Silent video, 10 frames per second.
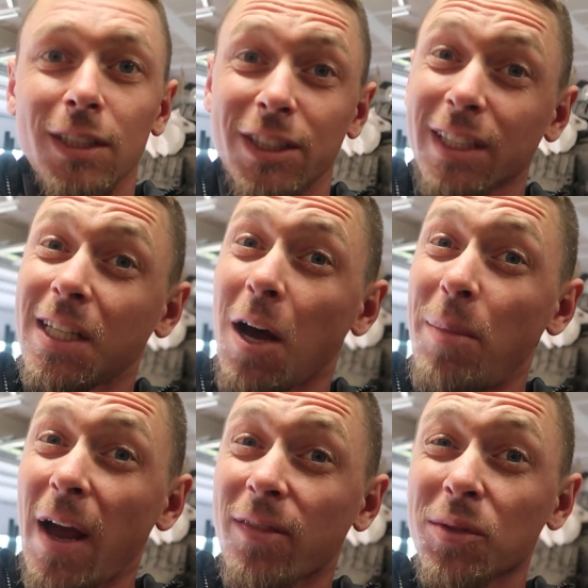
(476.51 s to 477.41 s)
Just got
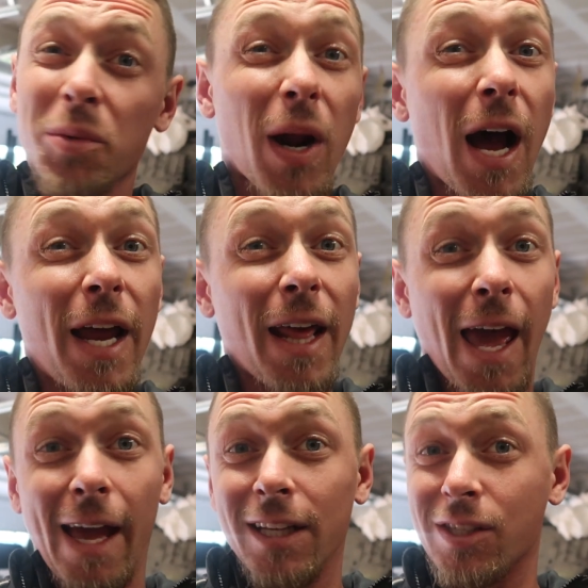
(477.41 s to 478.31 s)
back from the ride,
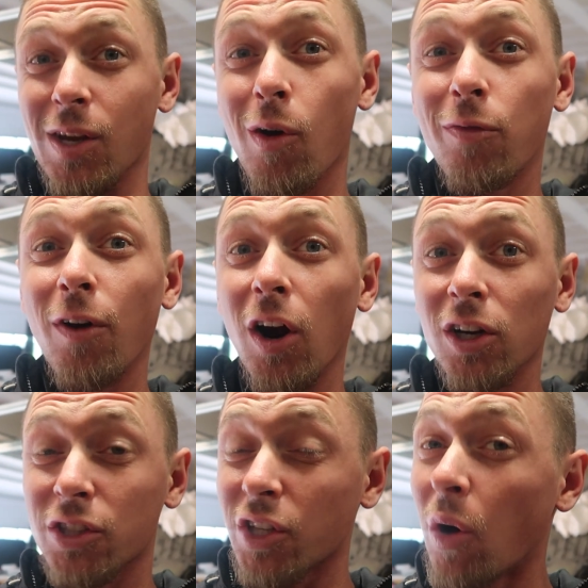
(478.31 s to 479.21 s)
and so
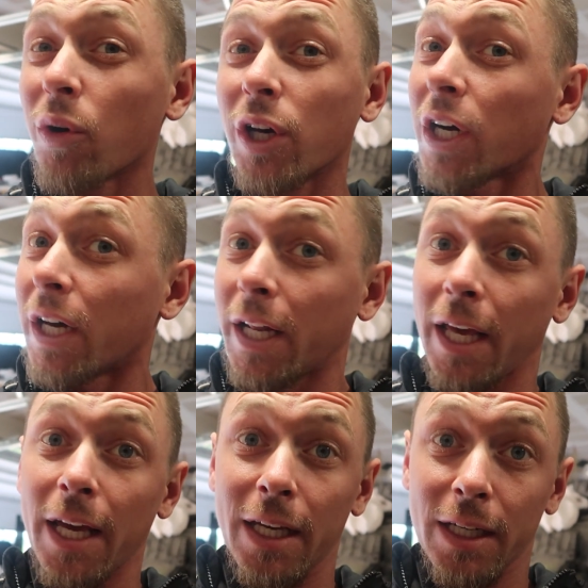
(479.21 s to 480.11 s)
far so good.
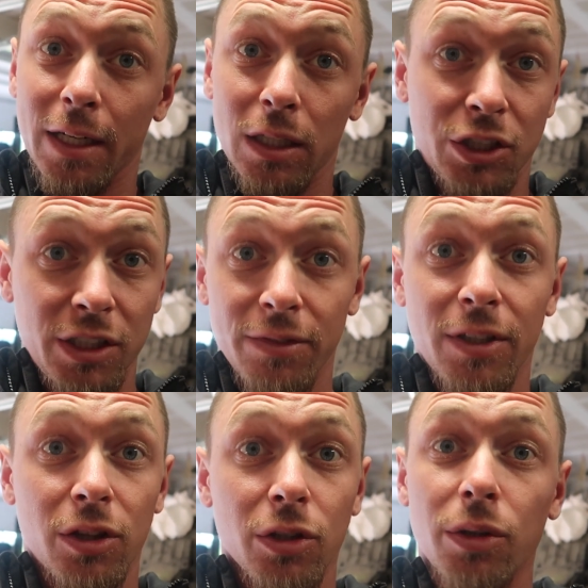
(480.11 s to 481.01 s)
It
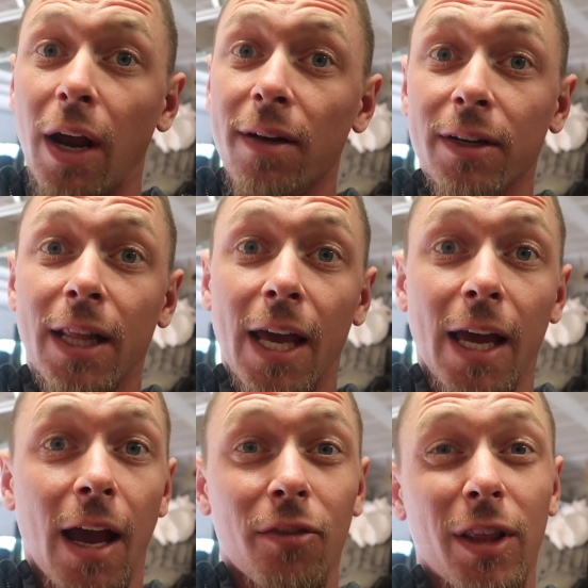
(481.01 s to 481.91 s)
shifted through
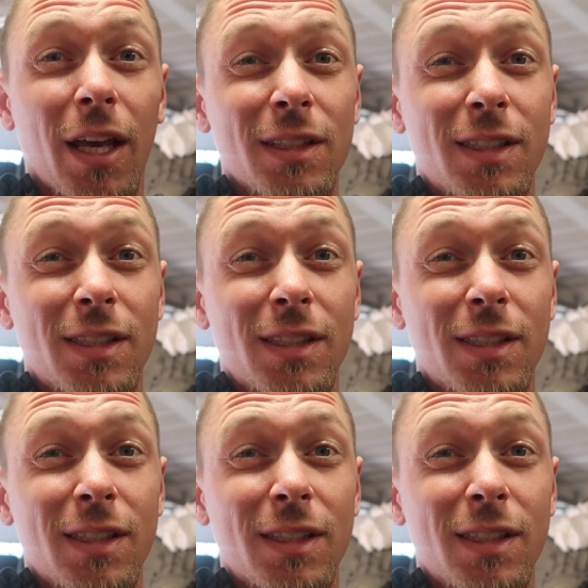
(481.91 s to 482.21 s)
everything. Everything